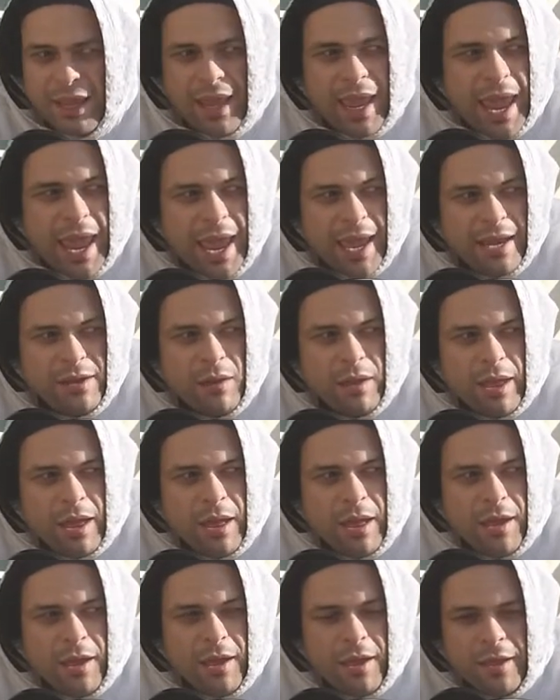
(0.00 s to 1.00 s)
And
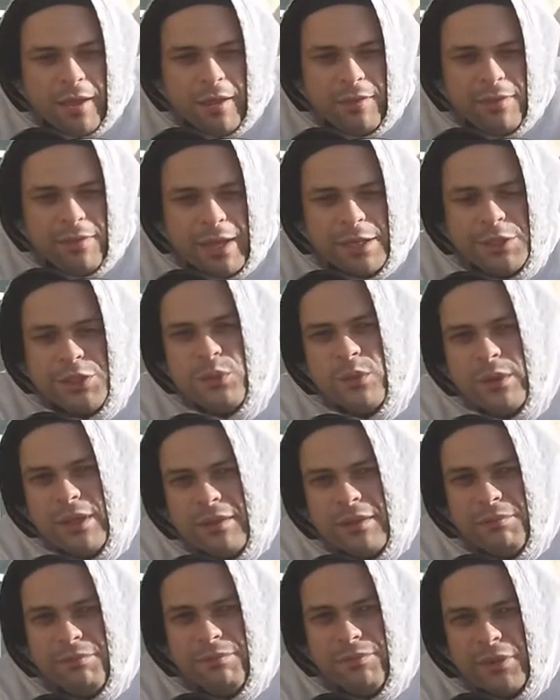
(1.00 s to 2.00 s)
they do
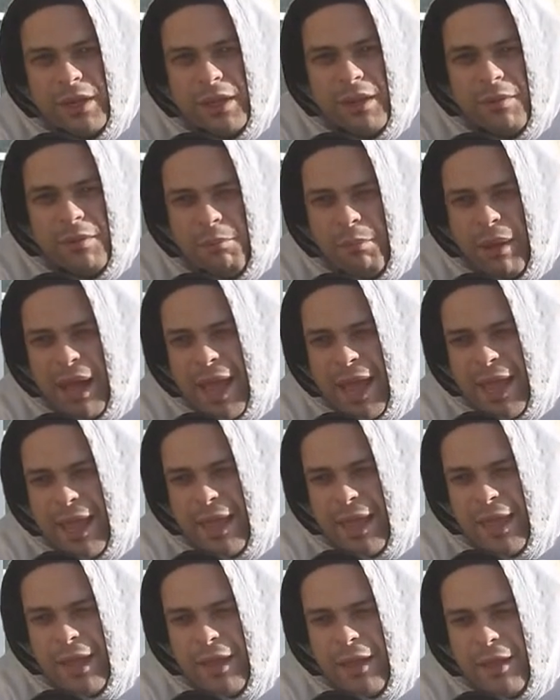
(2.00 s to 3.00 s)
it
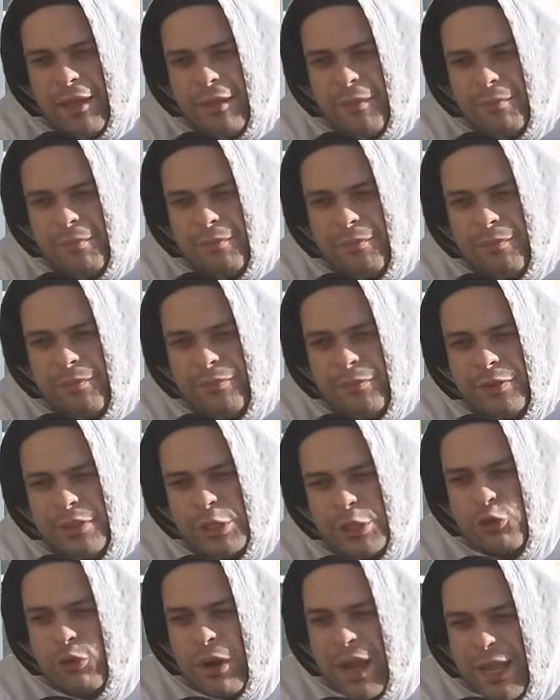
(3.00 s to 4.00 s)
by
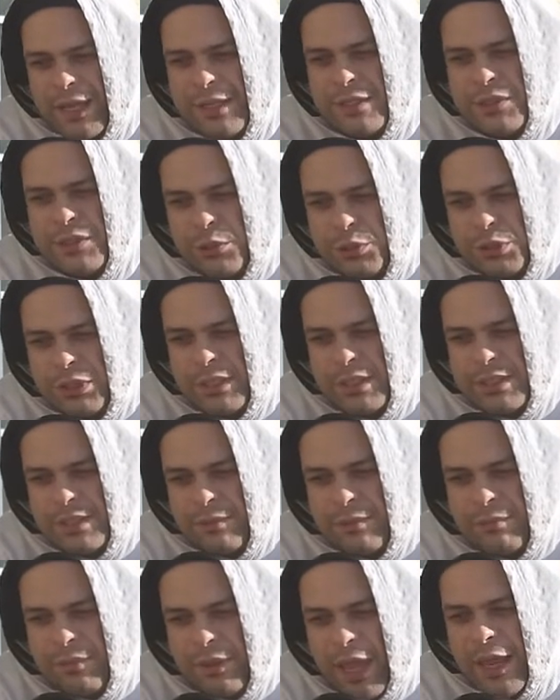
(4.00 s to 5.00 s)
decrying
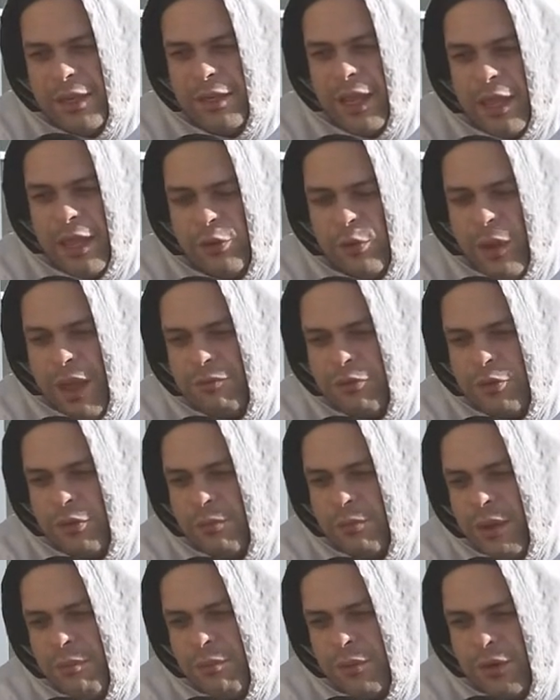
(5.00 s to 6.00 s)
socialism. And you have to
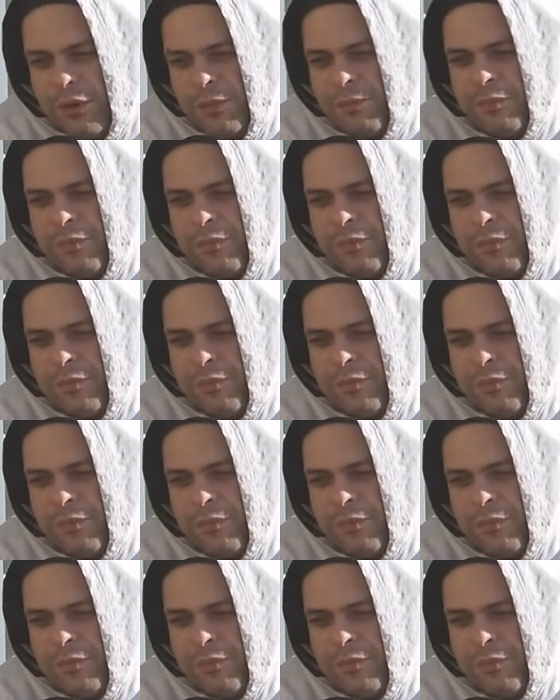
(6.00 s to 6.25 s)
remember